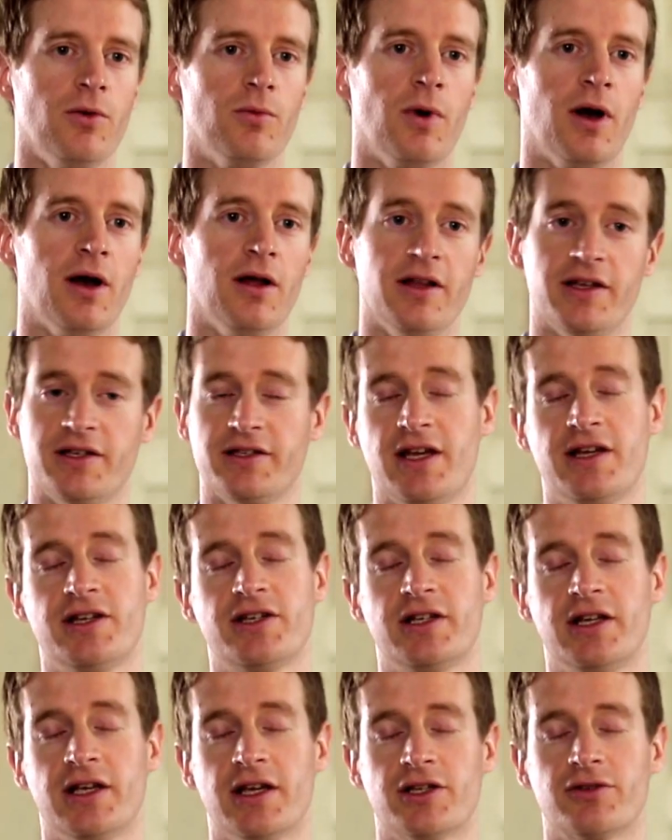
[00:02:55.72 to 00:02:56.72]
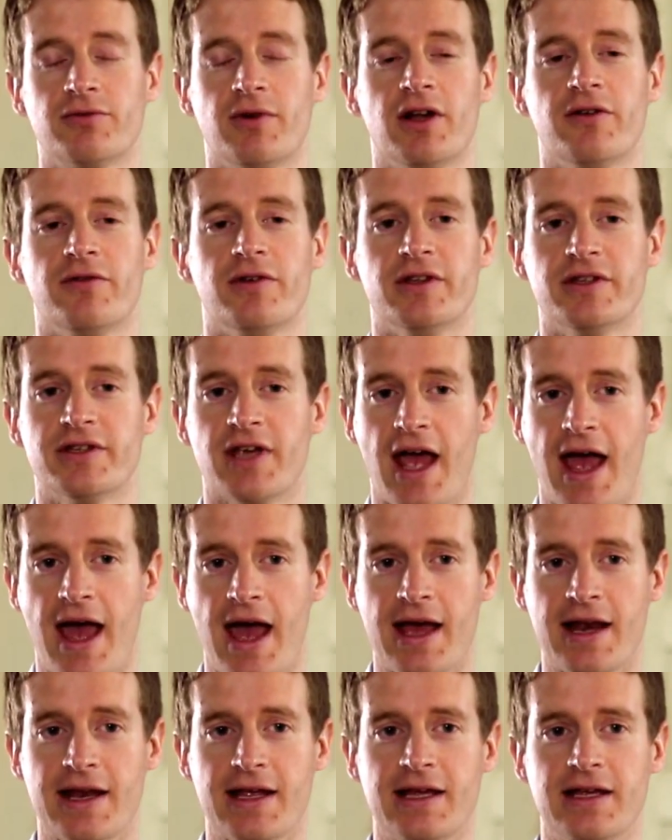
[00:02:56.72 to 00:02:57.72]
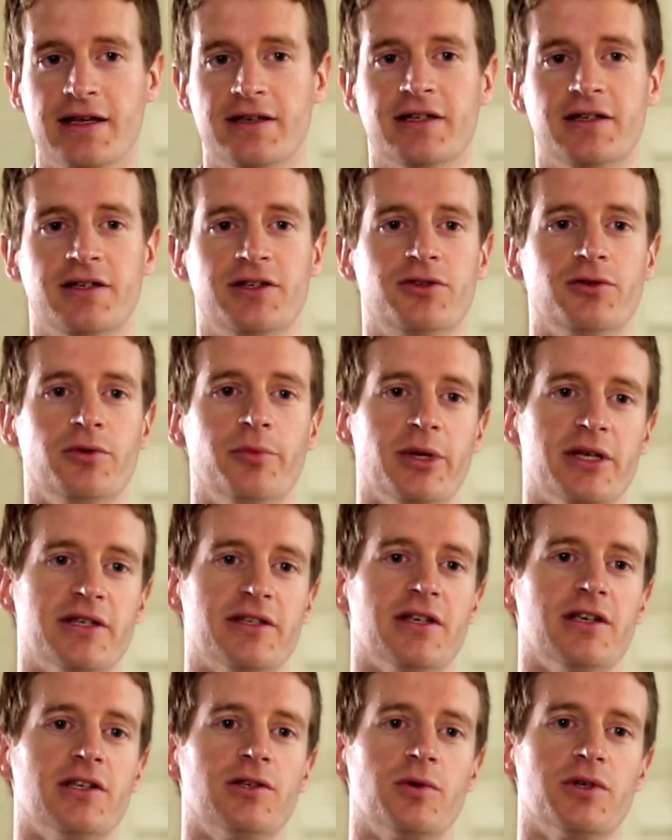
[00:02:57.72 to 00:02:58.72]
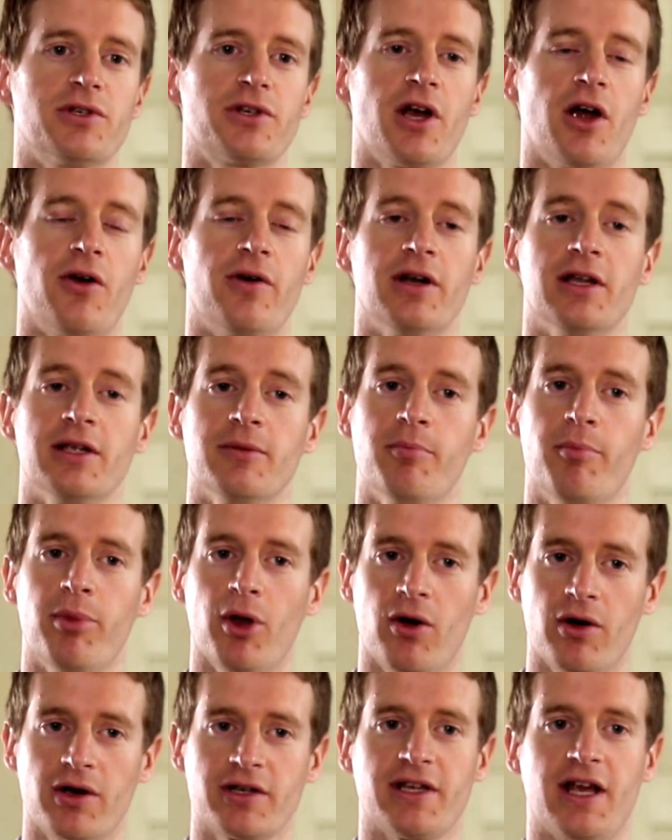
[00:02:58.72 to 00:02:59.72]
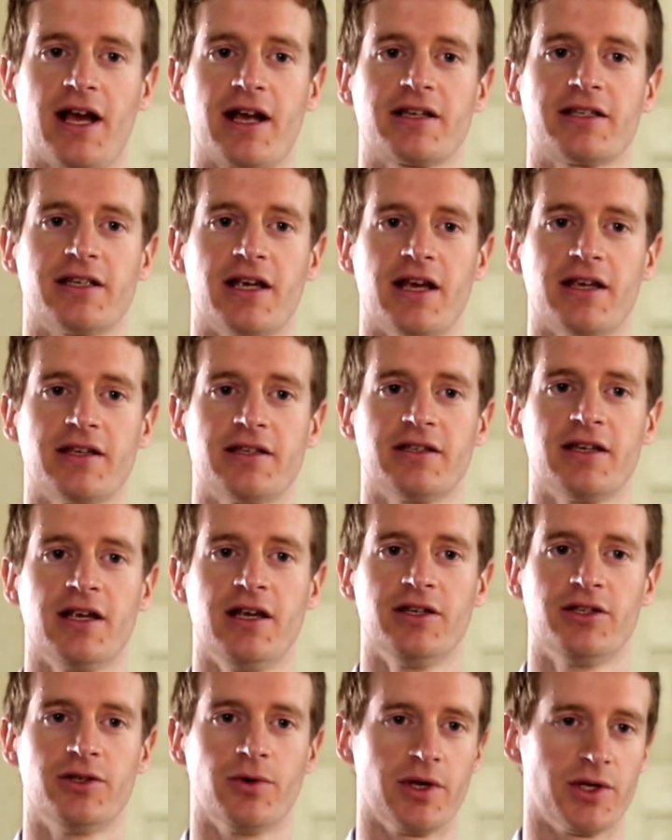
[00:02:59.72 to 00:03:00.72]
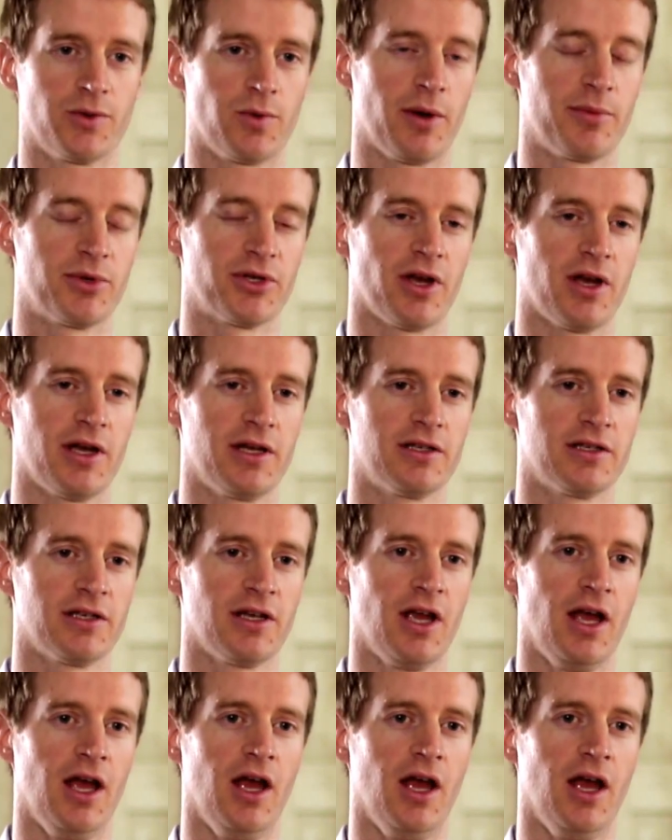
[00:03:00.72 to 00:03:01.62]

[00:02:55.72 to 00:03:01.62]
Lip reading: Well, essentially it's relevant to any digital business which currently blocks access to its website